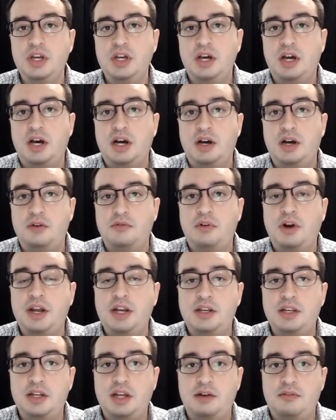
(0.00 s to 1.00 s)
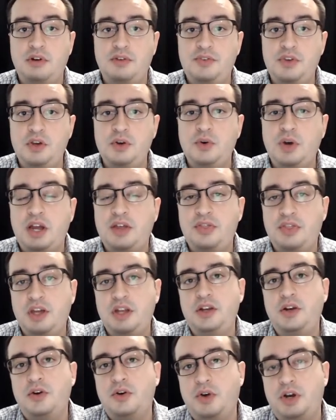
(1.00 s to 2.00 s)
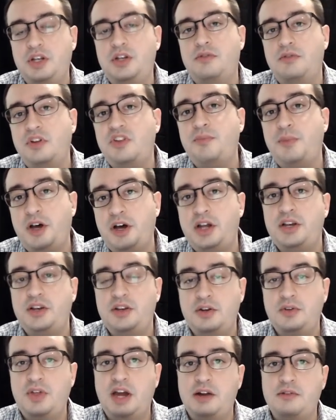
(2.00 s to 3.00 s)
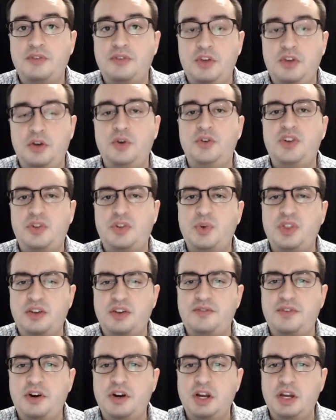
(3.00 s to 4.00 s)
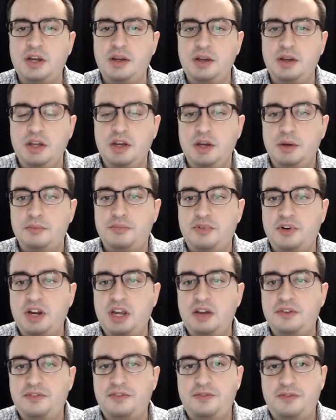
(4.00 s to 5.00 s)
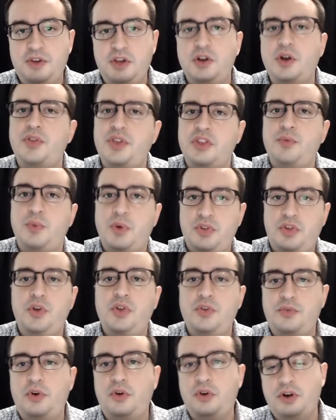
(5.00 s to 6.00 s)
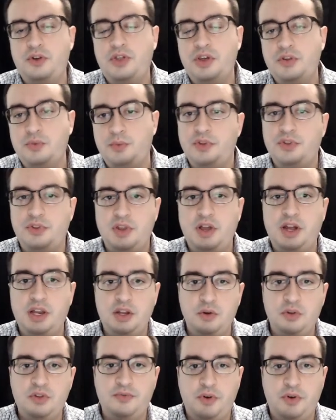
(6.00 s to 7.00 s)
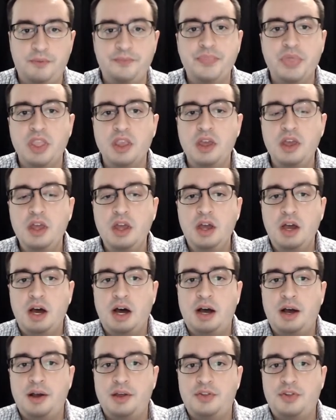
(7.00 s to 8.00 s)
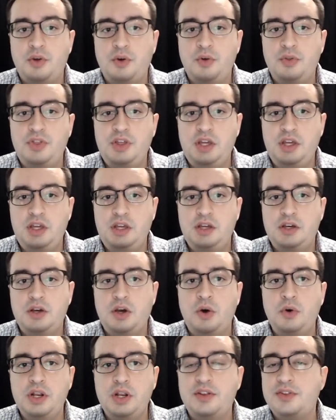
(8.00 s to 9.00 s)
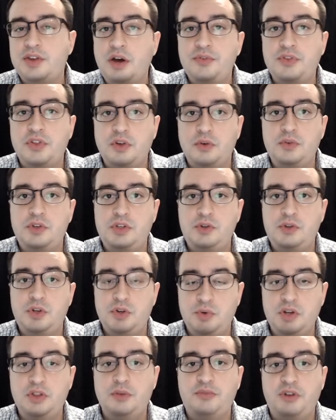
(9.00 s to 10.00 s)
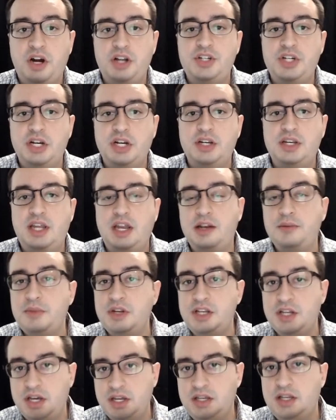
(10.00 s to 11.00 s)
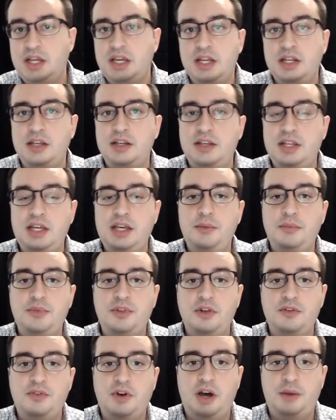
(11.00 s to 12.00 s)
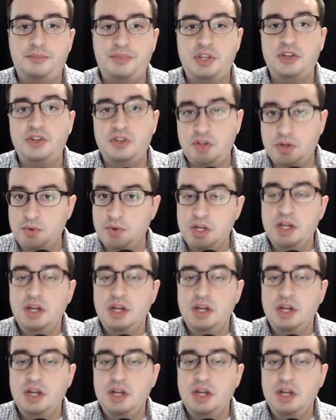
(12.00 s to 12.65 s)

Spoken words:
write a review, and then you're going to respond to that review just with a very brief, this was useful or this was not useful. So the code itself, so doing the project can be done in teams of up to 2.